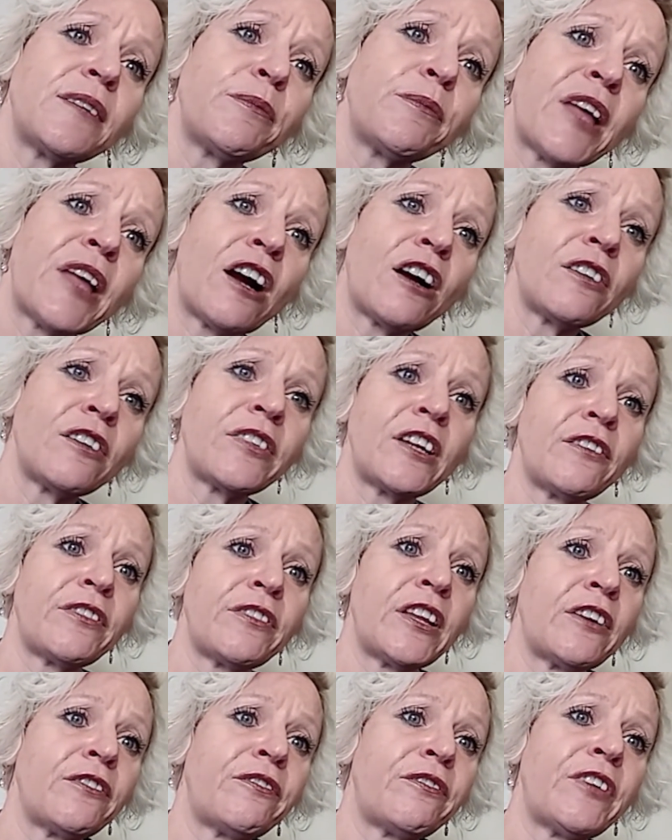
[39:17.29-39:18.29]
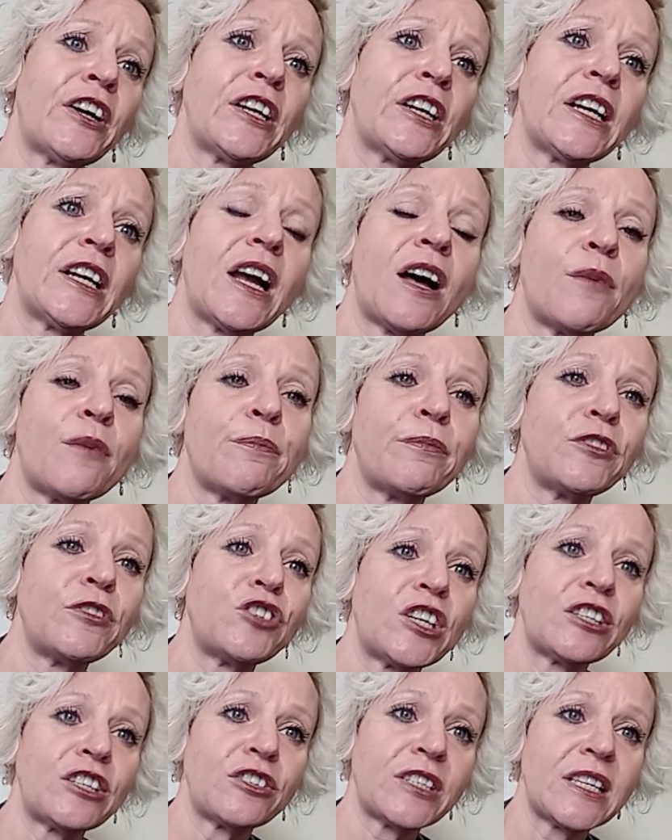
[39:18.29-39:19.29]
They're very
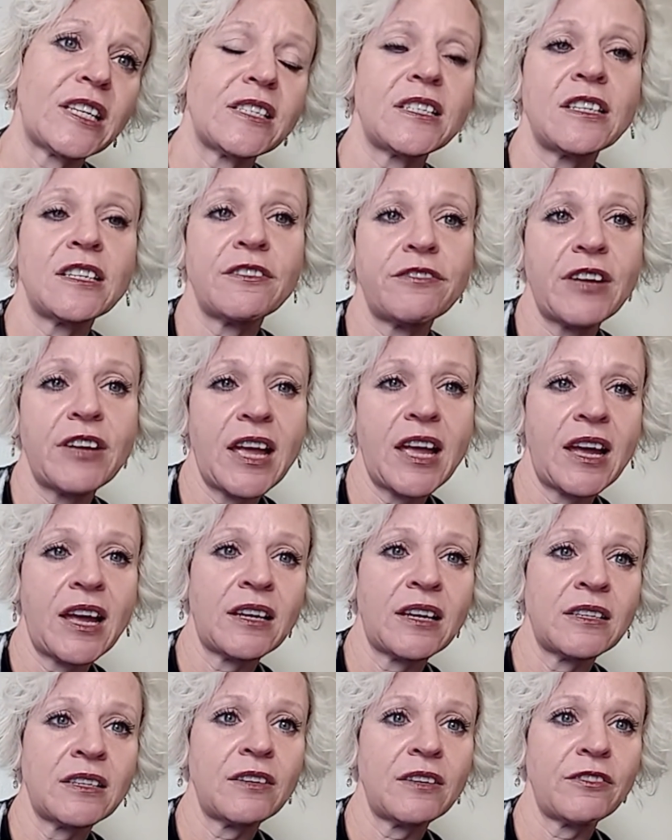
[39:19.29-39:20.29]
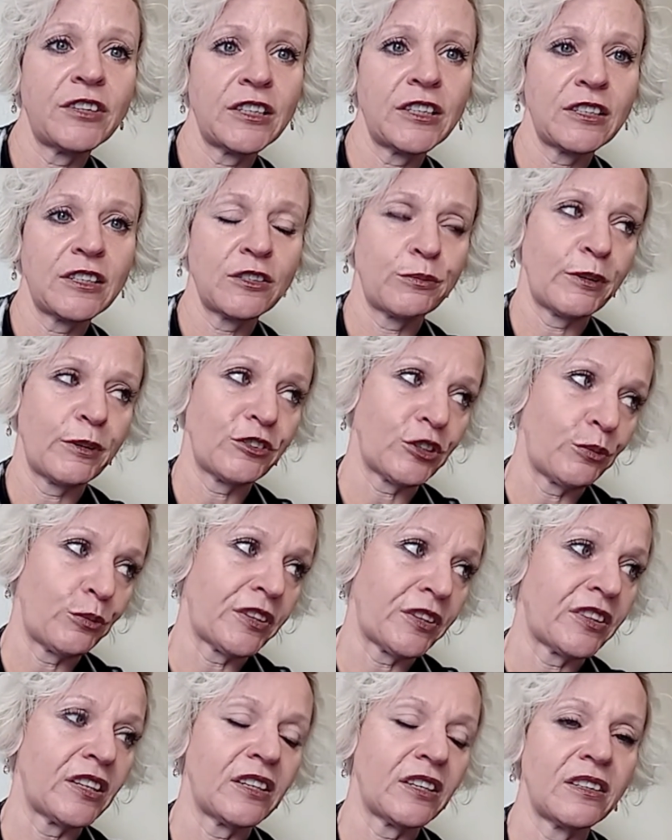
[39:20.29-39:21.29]
gender sensitive, and especially
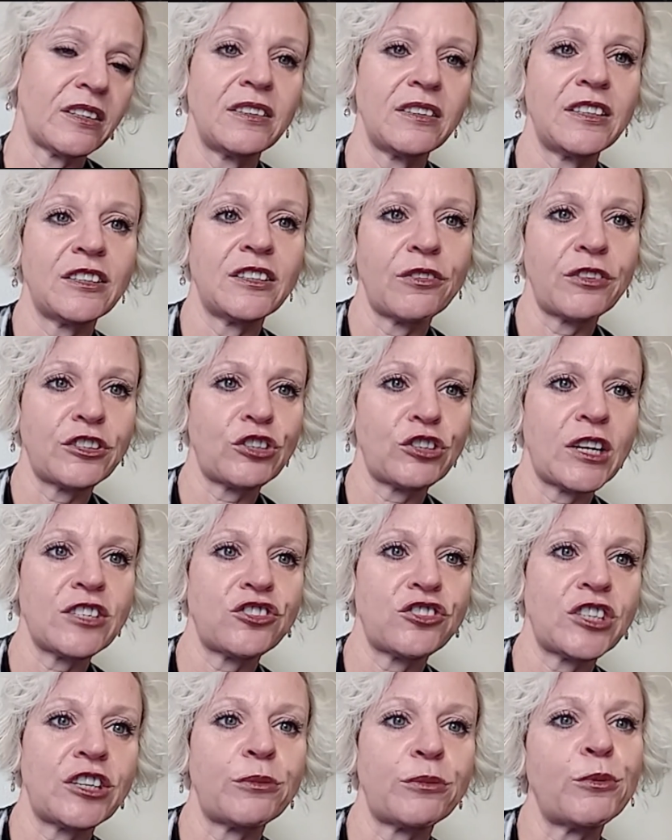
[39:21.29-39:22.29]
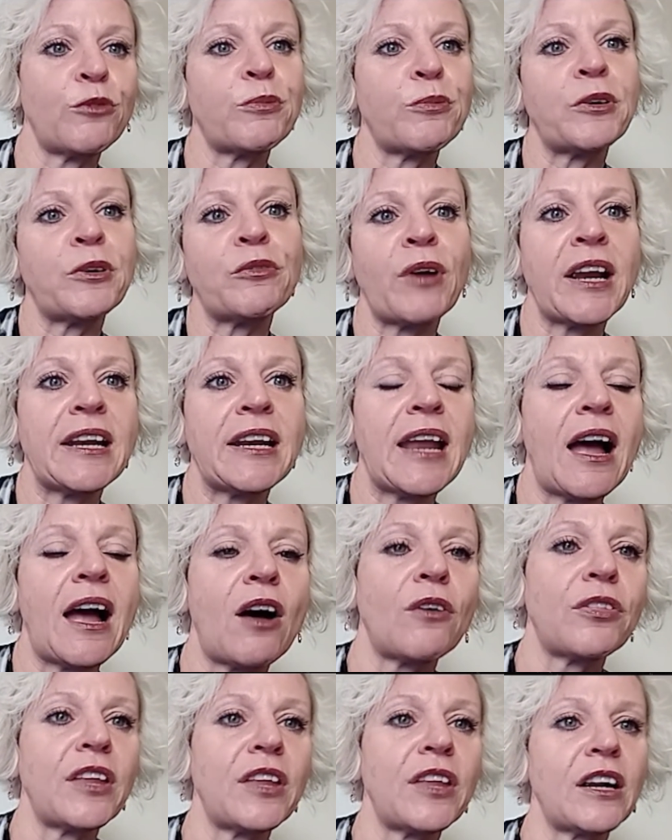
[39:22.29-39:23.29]
with the, you know, the transgender movement right
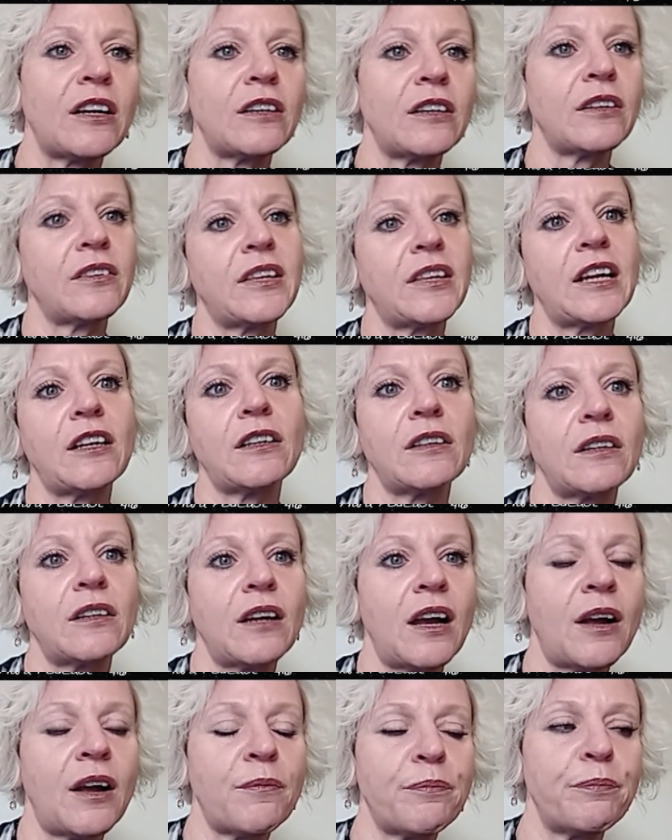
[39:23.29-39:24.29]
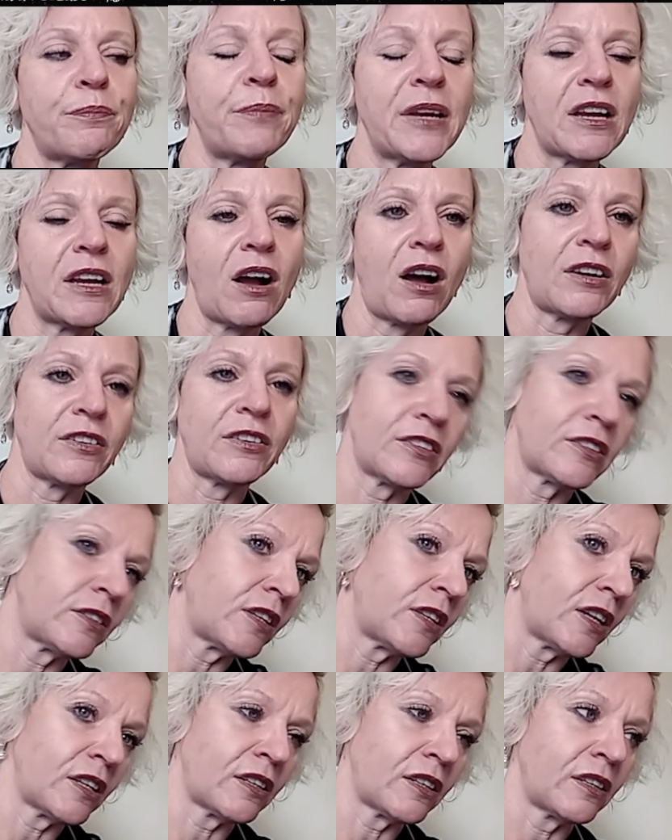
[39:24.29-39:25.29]
now, they're big on
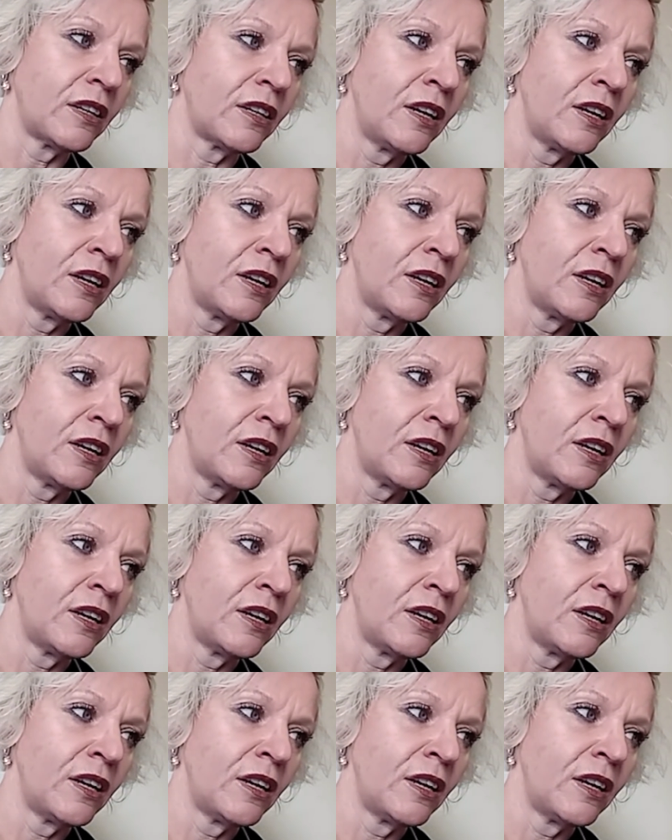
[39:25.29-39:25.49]
the